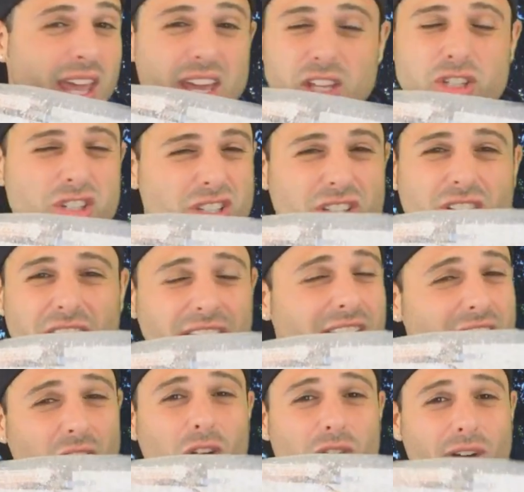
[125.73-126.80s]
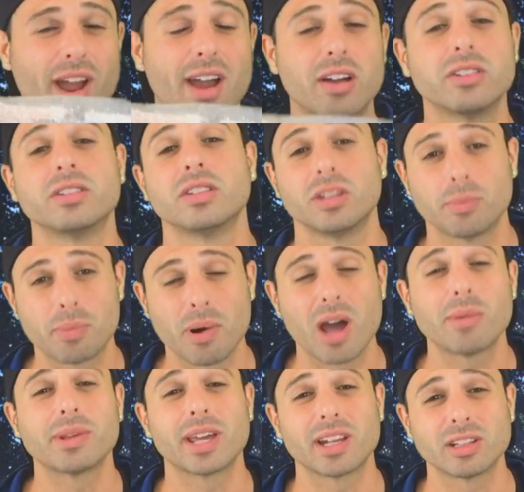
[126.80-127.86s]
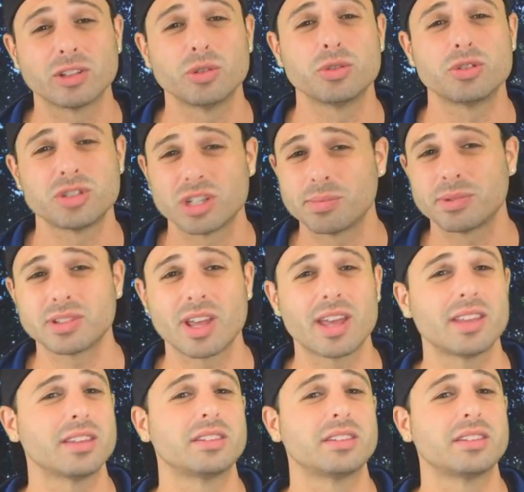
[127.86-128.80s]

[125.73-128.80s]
and it's just clinking all around, you probably got a loose chipset.